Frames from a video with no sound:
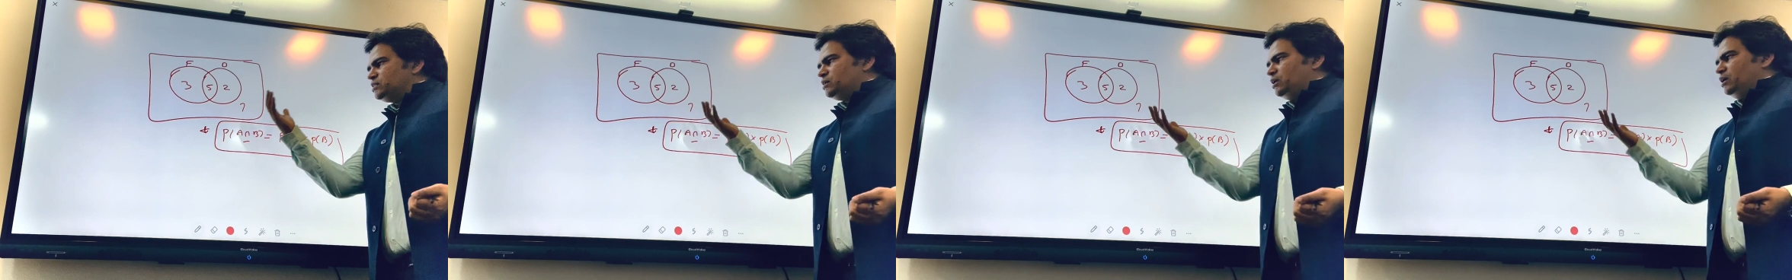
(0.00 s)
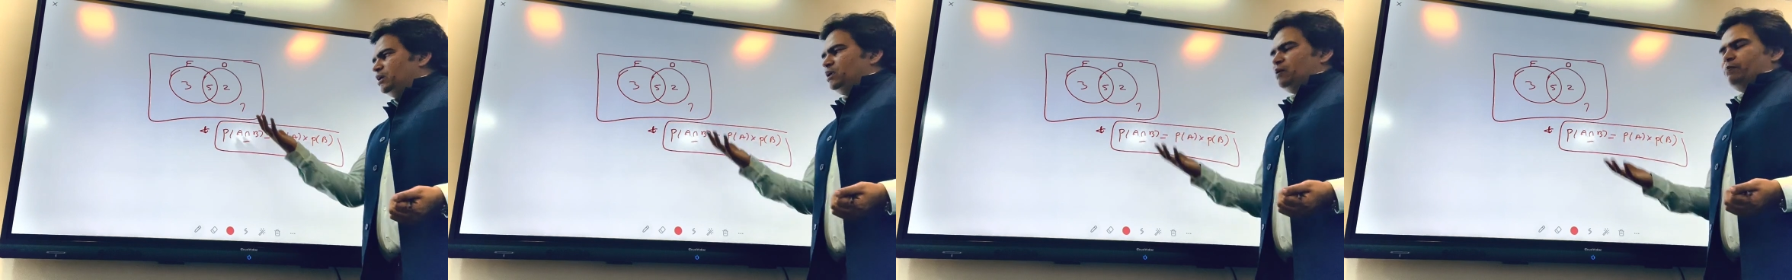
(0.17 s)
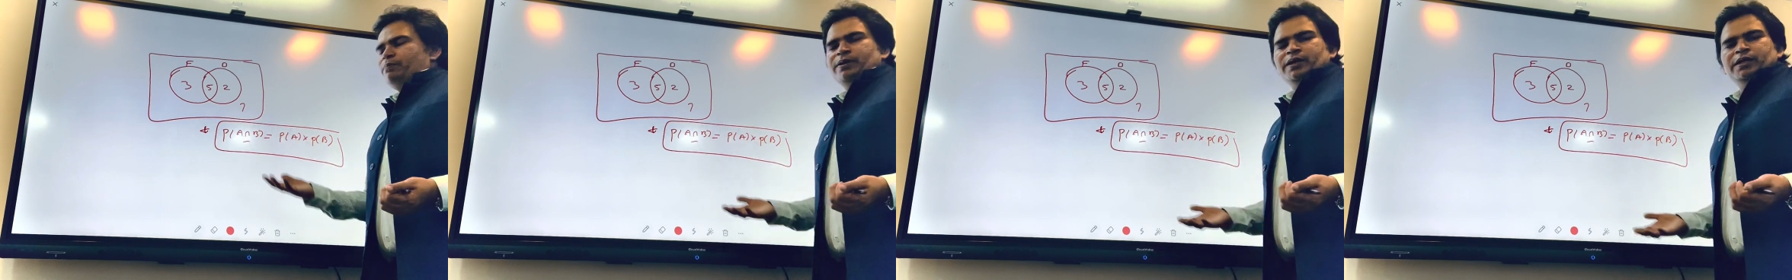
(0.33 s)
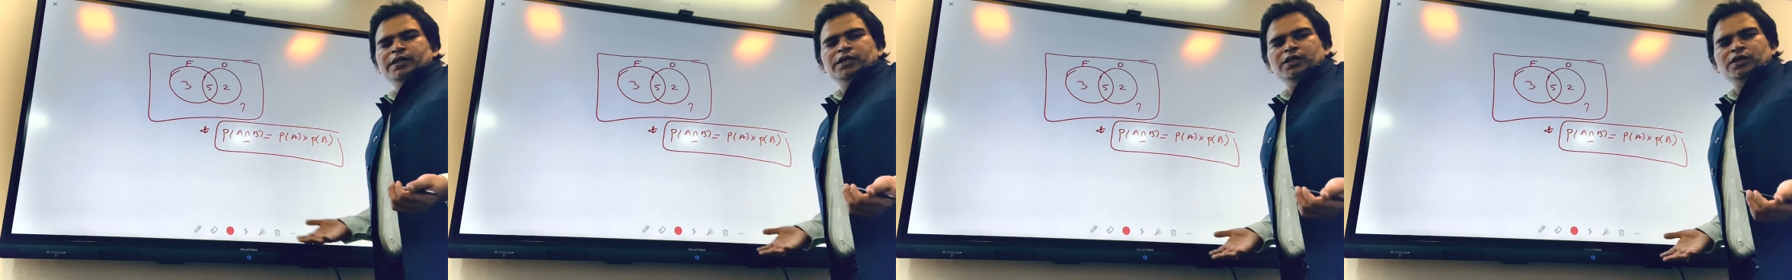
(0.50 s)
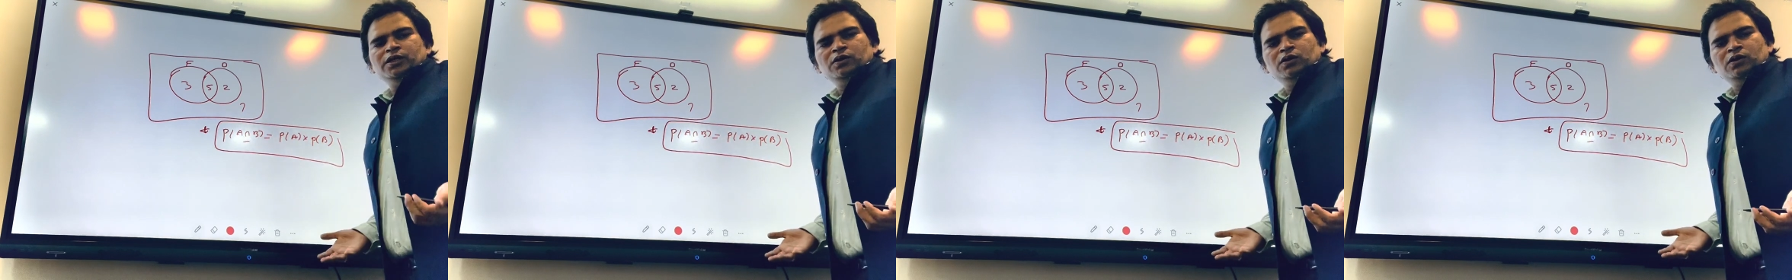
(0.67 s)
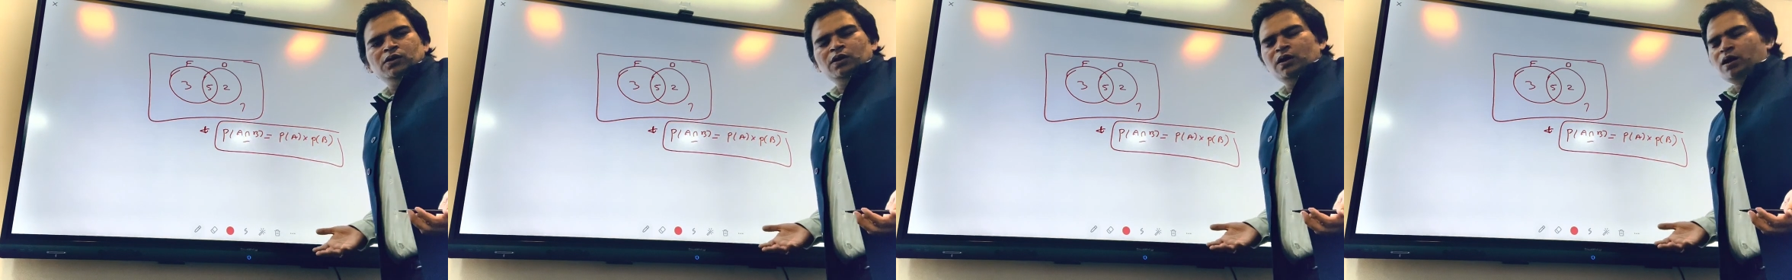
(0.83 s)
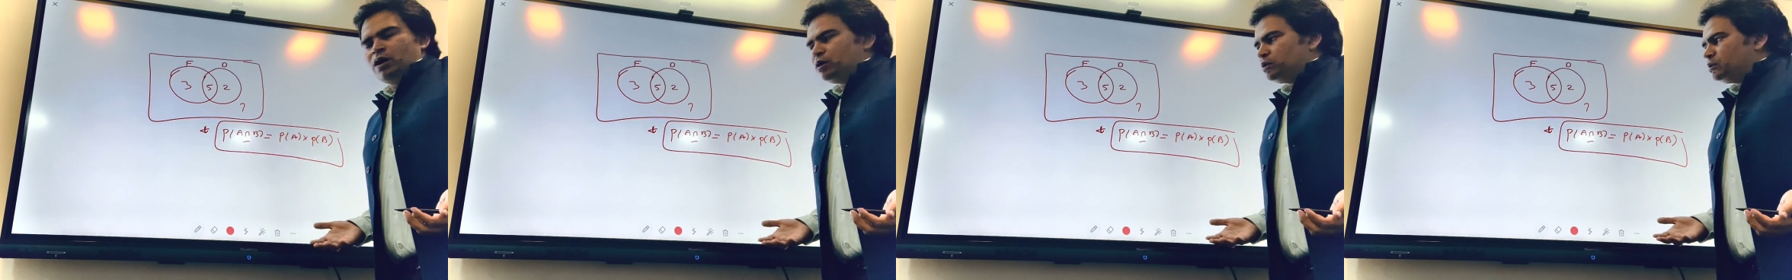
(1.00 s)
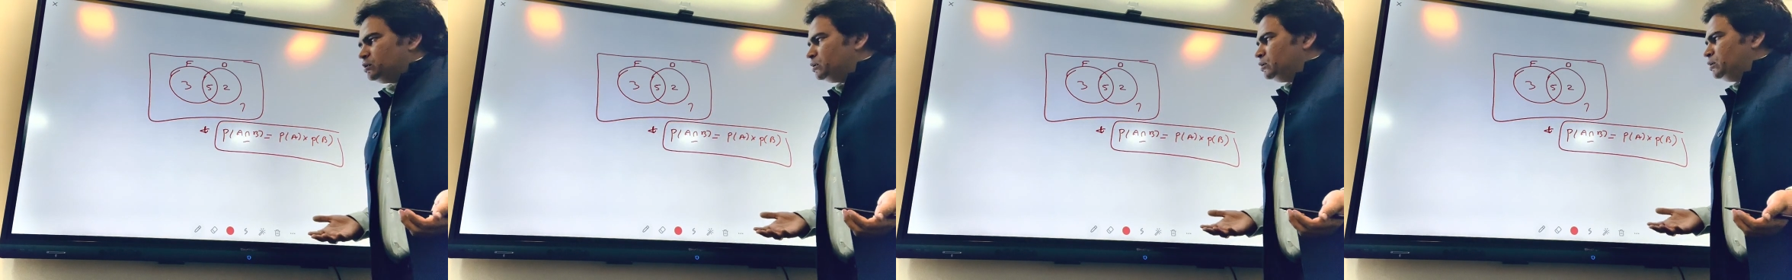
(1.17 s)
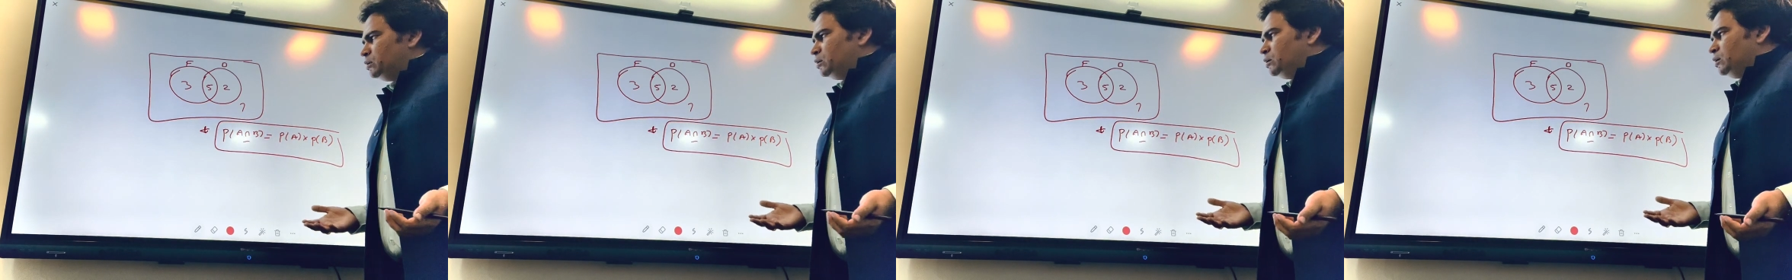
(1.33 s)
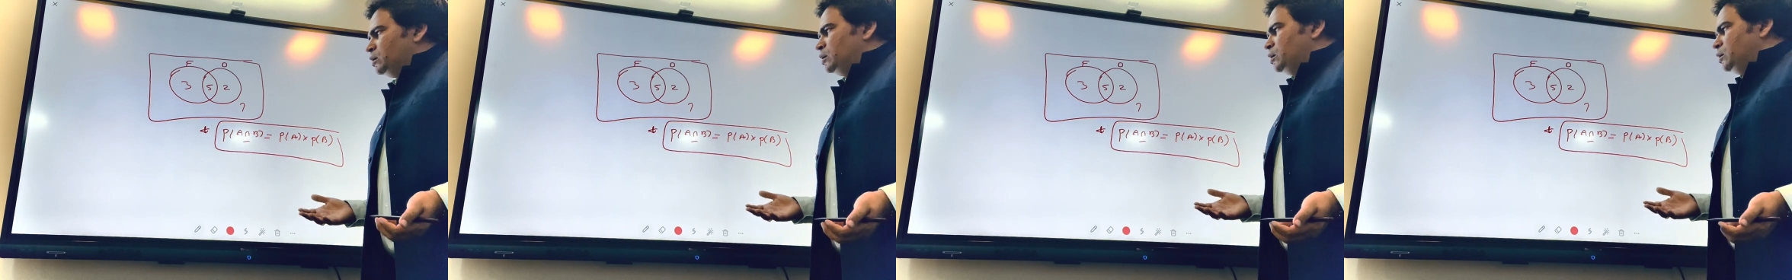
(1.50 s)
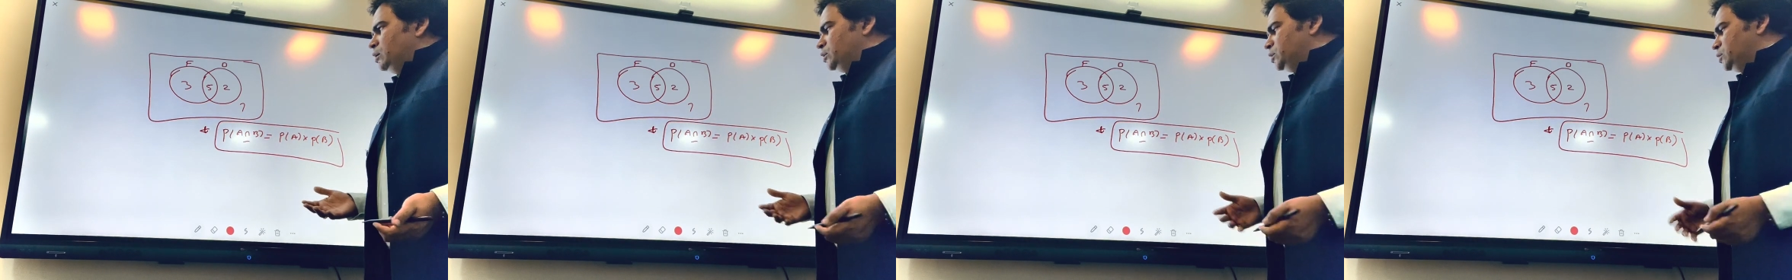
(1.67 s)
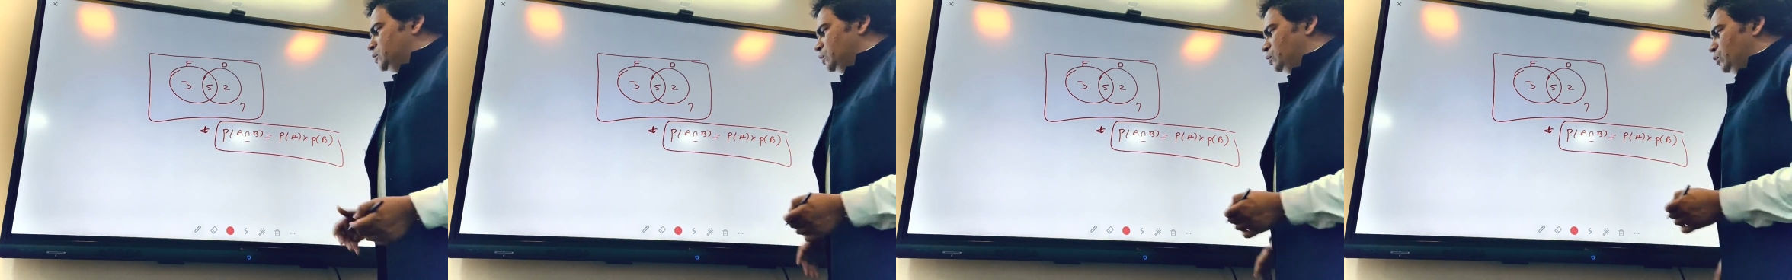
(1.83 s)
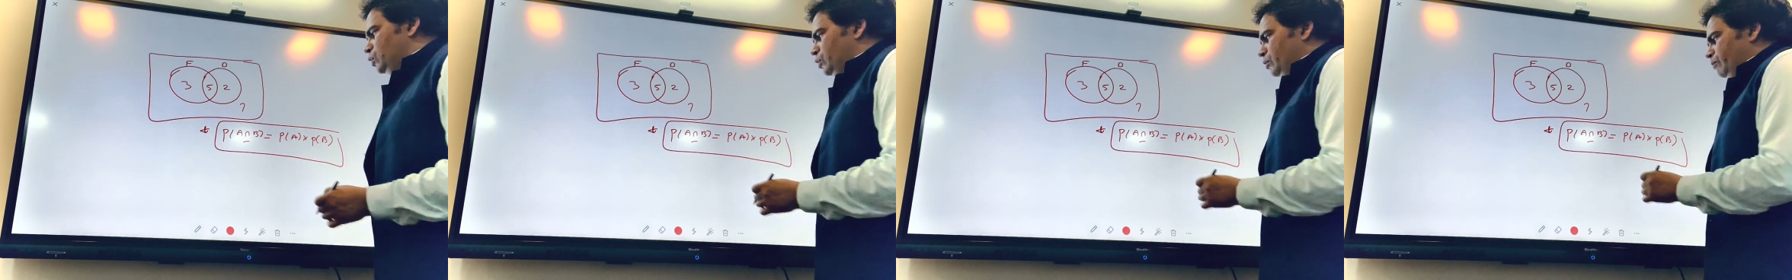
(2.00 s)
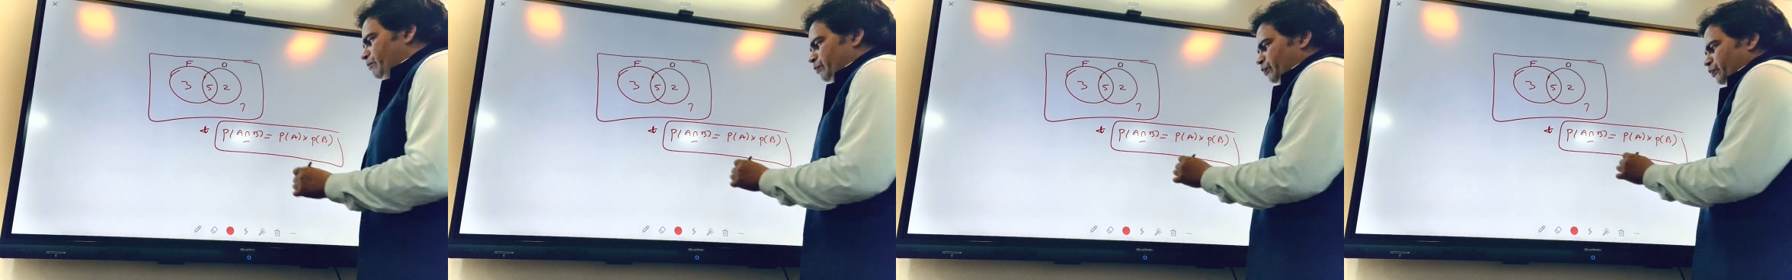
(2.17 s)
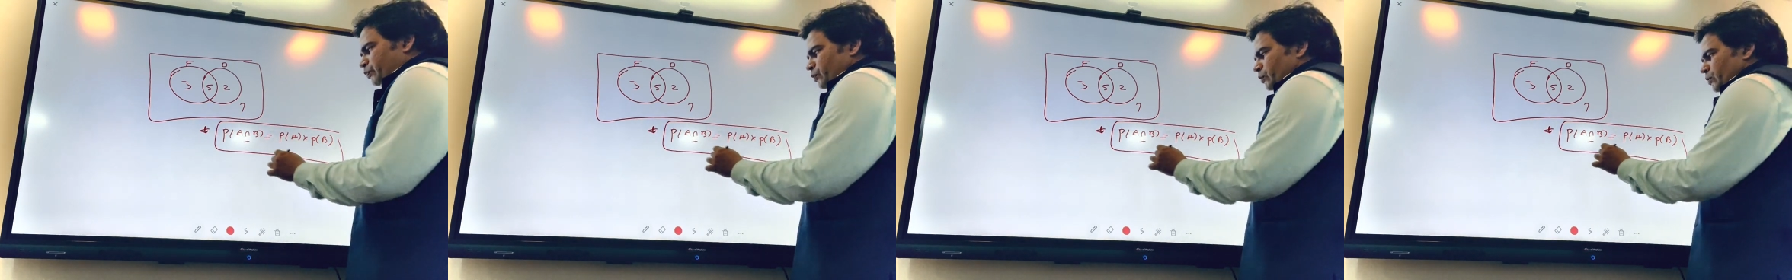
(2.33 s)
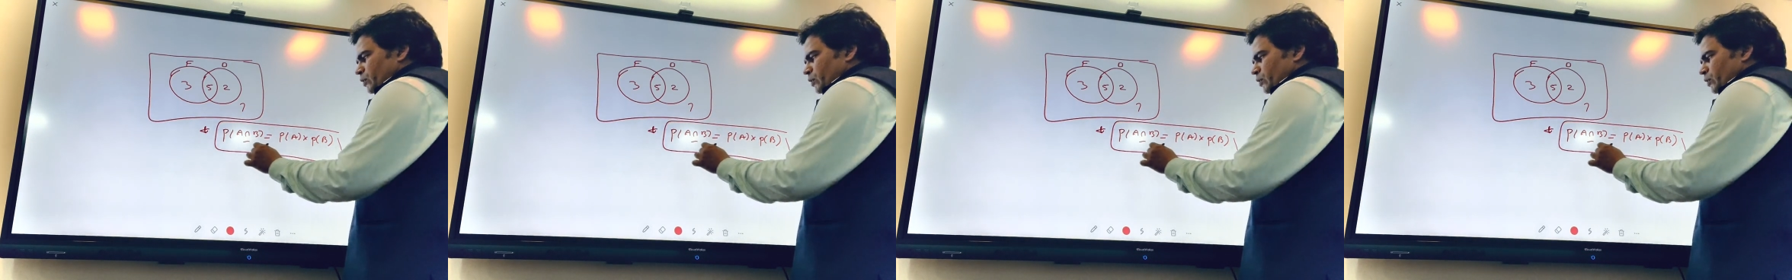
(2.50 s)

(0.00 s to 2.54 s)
are independent or not? So